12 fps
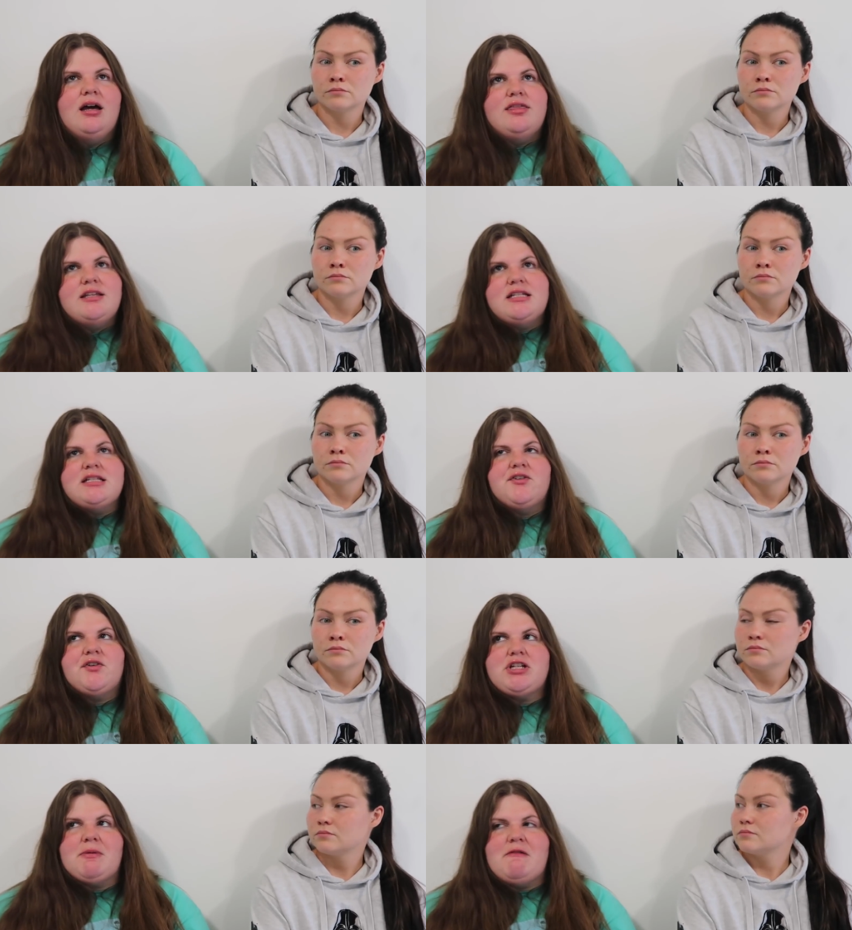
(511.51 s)
Speaker 1: this is the
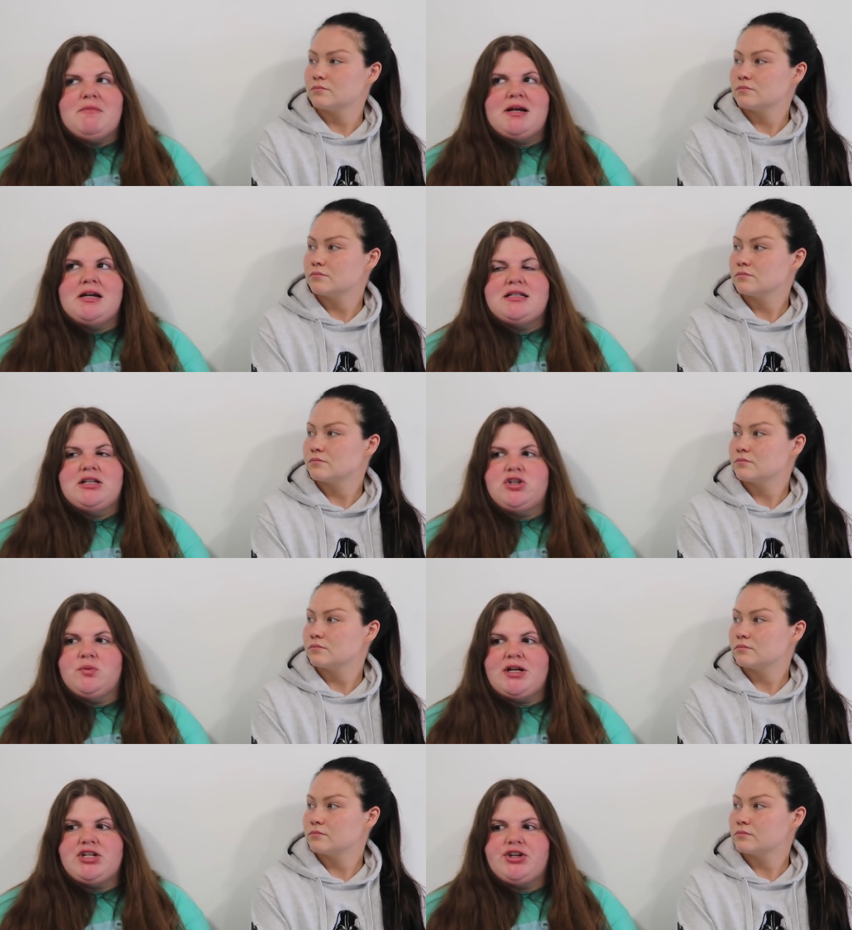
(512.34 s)
first time I've been in a
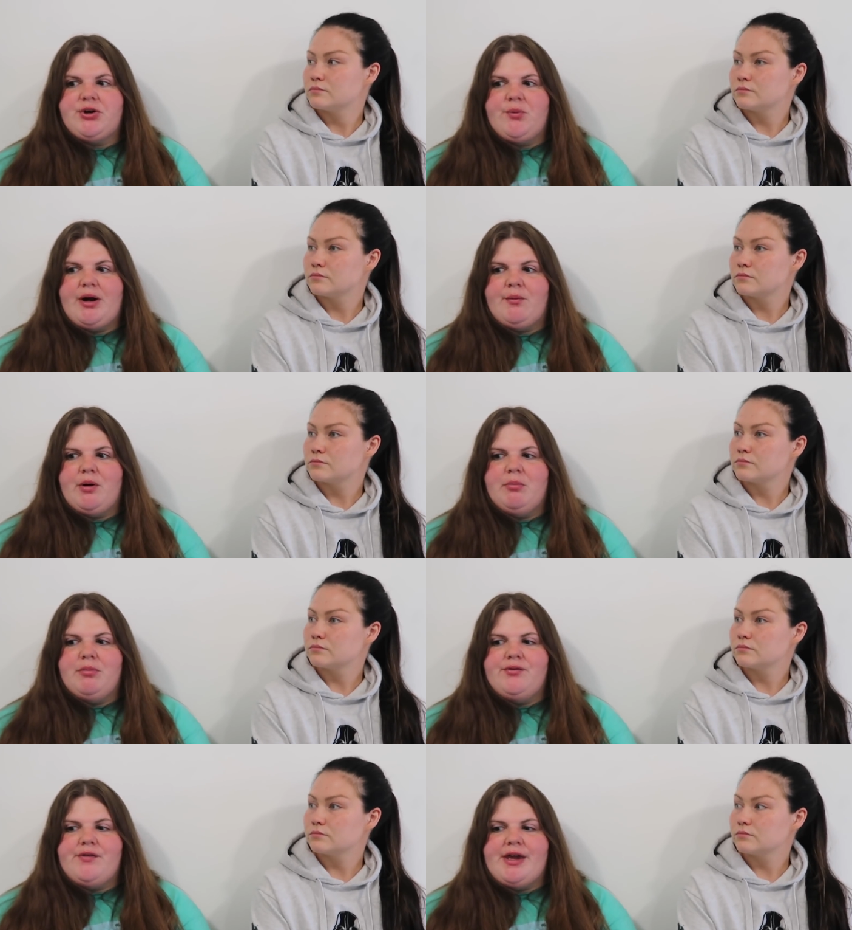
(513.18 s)
situation where we're
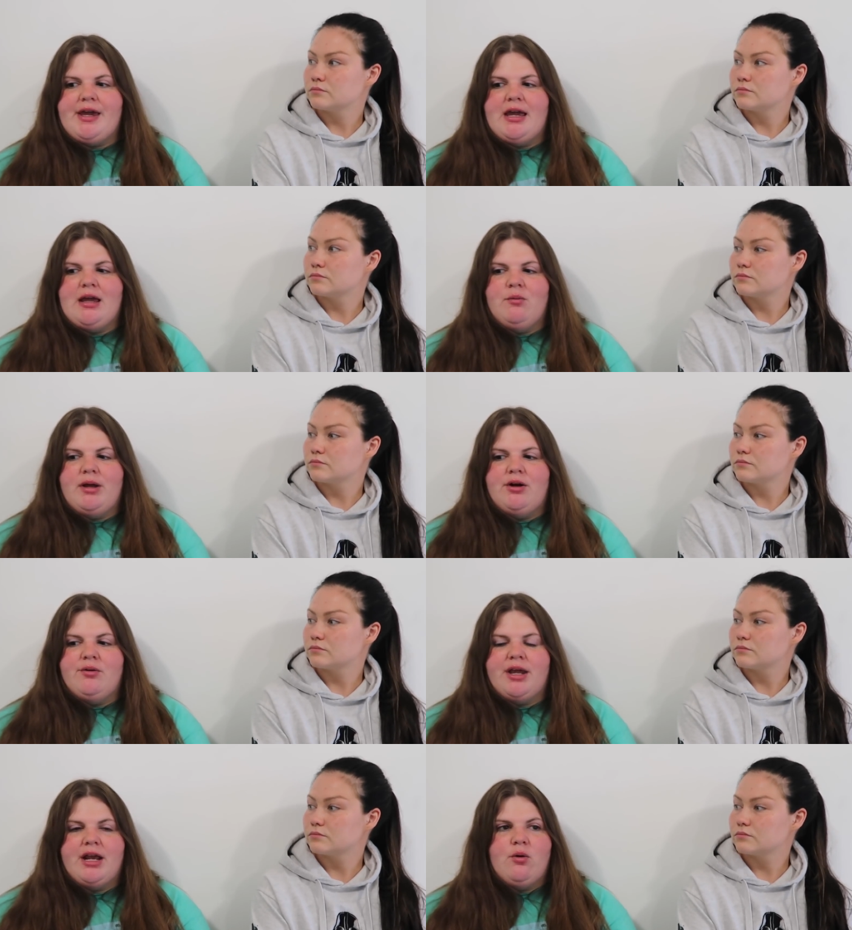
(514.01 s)
moving and we
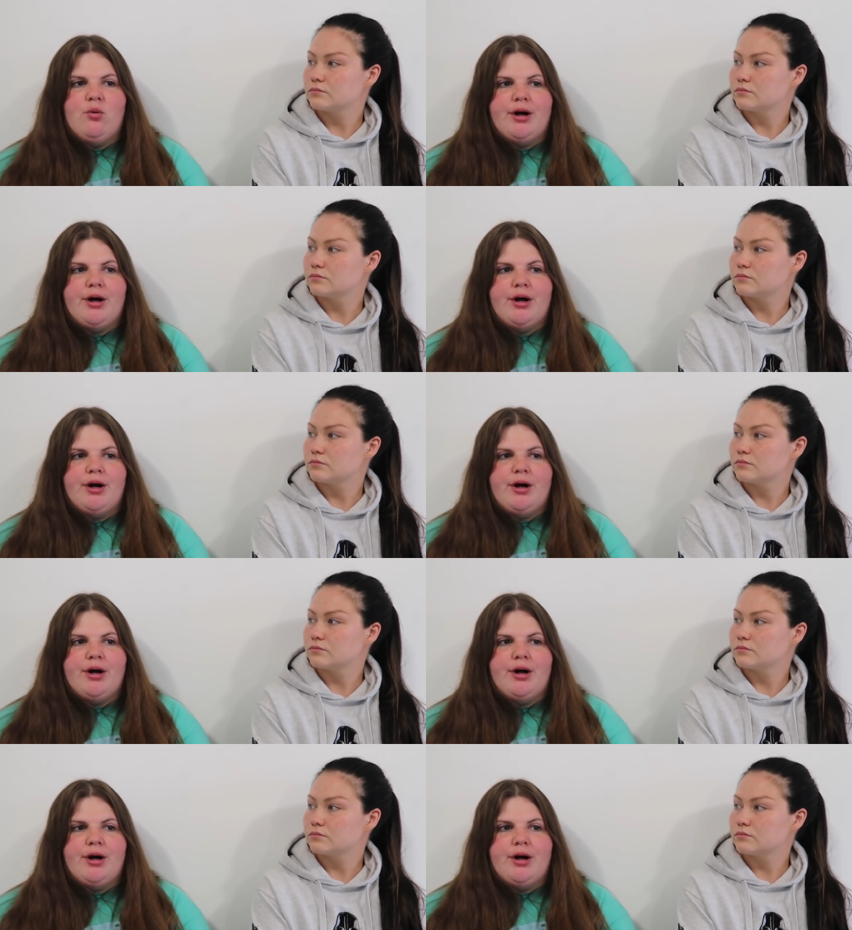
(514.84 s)
don't get